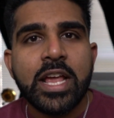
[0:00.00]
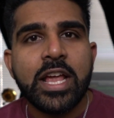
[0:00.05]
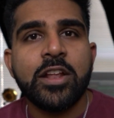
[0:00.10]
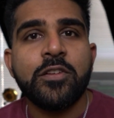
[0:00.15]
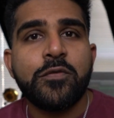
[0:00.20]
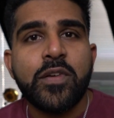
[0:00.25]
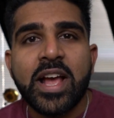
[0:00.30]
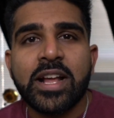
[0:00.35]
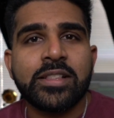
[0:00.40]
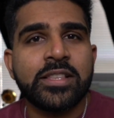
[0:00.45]

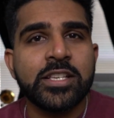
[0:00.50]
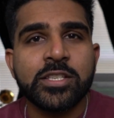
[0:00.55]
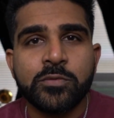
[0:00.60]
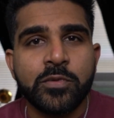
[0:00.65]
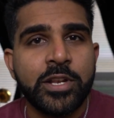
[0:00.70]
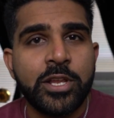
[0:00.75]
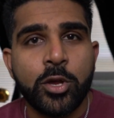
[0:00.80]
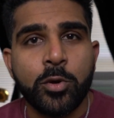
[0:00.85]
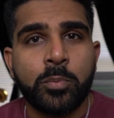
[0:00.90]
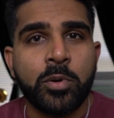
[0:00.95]
In fact, this
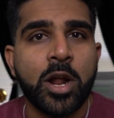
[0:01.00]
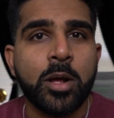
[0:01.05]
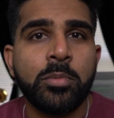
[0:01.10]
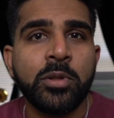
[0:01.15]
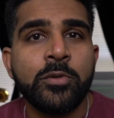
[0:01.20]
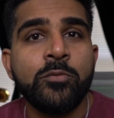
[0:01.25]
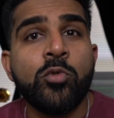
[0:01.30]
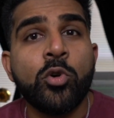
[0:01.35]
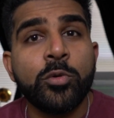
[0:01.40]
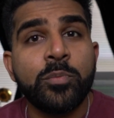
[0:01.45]
video
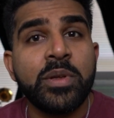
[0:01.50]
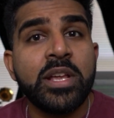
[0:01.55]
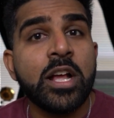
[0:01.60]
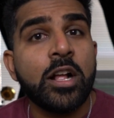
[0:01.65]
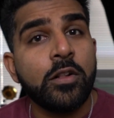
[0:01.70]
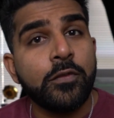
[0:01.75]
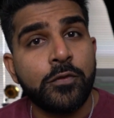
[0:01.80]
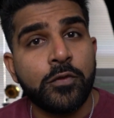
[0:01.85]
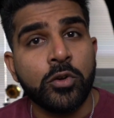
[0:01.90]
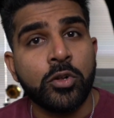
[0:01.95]
probably won't be
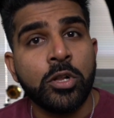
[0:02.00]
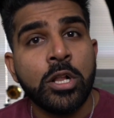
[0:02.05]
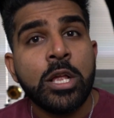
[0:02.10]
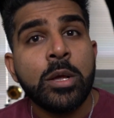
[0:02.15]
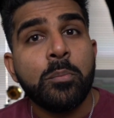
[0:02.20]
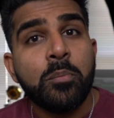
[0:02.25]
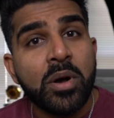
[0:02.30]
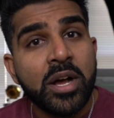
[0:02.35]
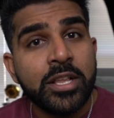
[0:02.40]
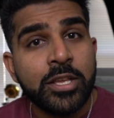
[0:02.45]
helpful,
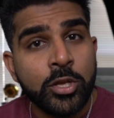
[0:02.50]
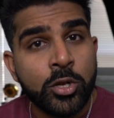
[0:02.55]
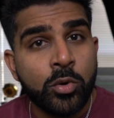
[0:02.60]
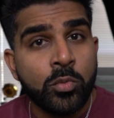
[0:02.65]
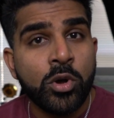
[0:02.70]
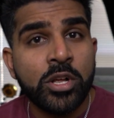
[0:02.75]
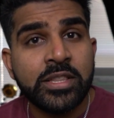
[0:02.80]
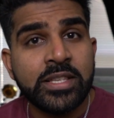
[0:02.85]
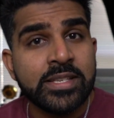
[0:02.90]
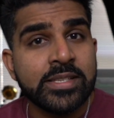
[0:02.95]
but you know
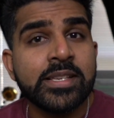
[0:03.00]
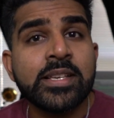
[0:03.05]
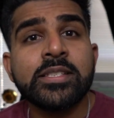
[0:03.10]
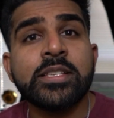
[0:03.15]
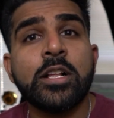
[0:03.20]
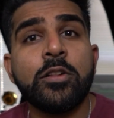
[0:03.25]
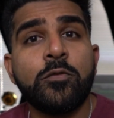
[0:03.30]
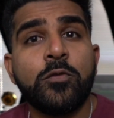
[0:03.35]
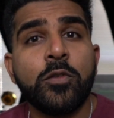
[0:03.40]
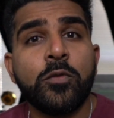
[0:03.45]
what this is
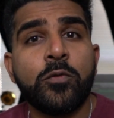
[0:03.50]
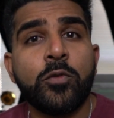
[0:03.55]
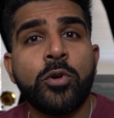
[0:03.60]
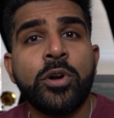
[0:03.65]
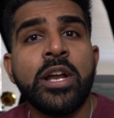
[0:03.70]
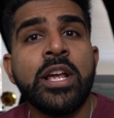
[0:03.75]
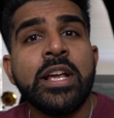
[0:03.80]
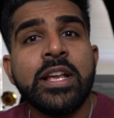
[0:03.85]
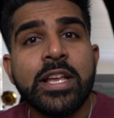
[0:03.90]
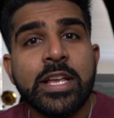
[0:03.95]
helpful
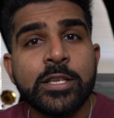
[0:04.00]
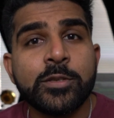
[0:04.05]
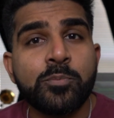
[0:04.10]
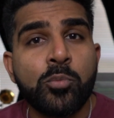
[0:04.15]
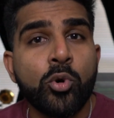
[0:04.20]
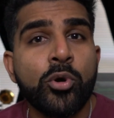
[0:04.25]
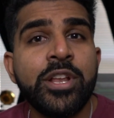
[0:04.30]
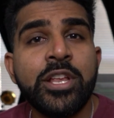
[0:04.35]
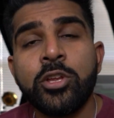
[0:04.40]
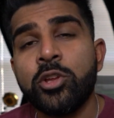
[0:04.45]
for is
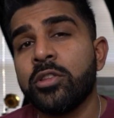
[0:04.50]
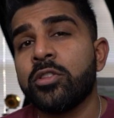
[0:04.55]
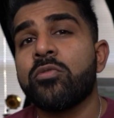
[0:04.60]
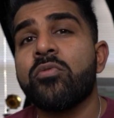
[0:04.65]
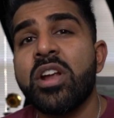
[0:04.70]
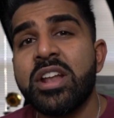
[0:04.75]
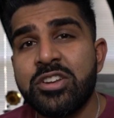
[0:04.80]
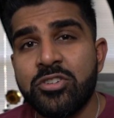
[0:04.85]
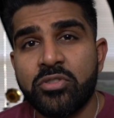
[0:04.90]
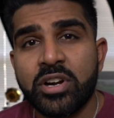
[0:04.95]
pointing you in the
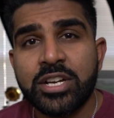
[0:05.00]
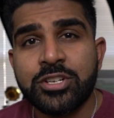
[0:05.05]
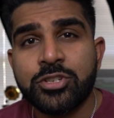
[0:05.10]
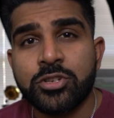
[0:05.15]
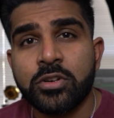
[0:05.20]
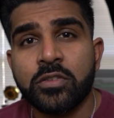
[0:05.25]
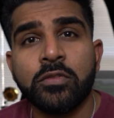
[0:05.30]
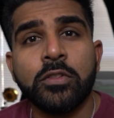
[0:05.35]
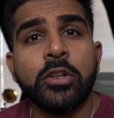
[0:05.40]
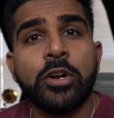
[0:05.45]
right
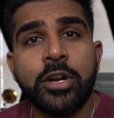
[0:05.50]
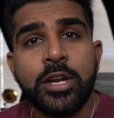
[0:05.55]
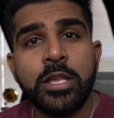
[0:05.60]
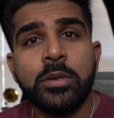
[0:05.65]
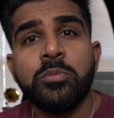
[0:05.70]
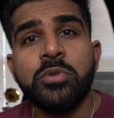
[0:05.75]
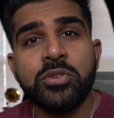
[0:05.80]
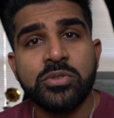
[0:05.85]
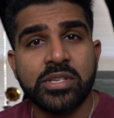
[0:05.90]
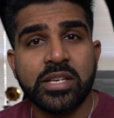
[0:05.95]
direction of
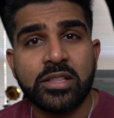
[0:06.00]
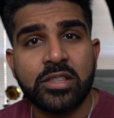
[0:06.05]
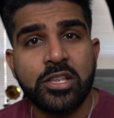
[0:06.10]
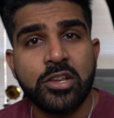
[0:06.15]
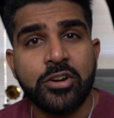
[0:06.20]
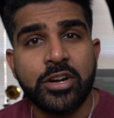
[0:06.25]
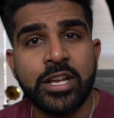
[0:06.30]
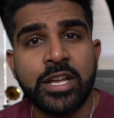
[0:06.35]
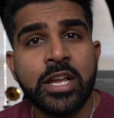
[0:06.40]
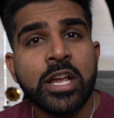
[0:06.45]
learning music
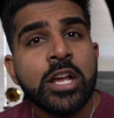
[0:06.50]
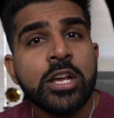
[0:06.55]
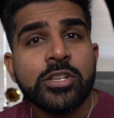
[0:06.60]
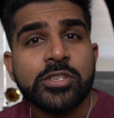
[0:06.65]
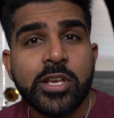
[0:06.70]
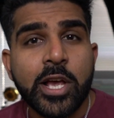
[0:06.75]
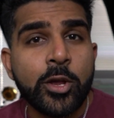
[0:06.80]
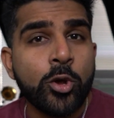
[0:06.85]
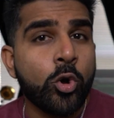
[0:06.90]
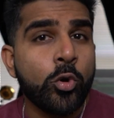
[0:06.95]
theory.
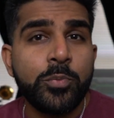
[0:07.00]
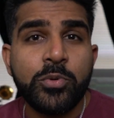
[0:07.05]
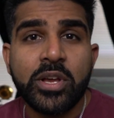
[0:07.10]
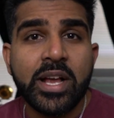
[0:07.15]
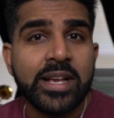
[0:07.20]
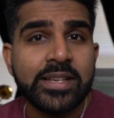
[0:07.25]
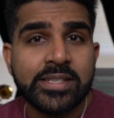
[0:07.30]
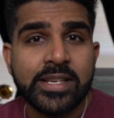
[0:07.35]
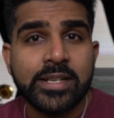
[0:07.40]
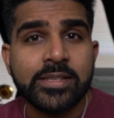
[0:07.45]
So I hope you
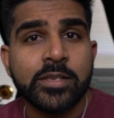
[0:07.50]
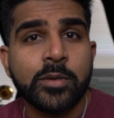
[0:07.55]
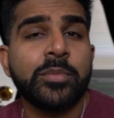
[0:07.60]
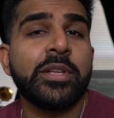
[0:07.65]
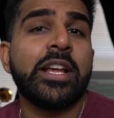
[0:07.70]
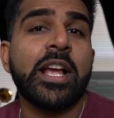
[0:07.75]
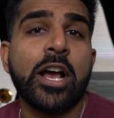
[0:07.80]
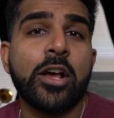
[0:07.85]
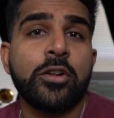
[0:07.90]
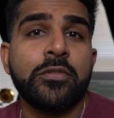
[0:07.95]
guys got
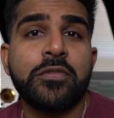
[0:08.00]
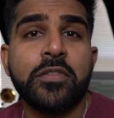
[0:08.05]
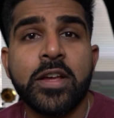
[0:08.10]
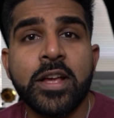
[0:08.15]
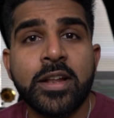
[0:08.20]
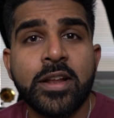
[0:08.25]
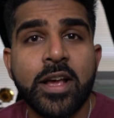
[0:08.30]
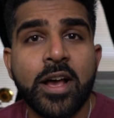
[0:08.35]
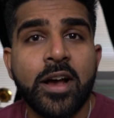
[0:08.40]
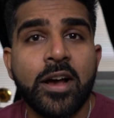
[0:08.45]
something out of
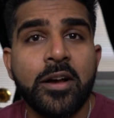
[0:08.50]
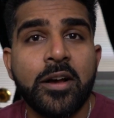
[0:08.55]
it.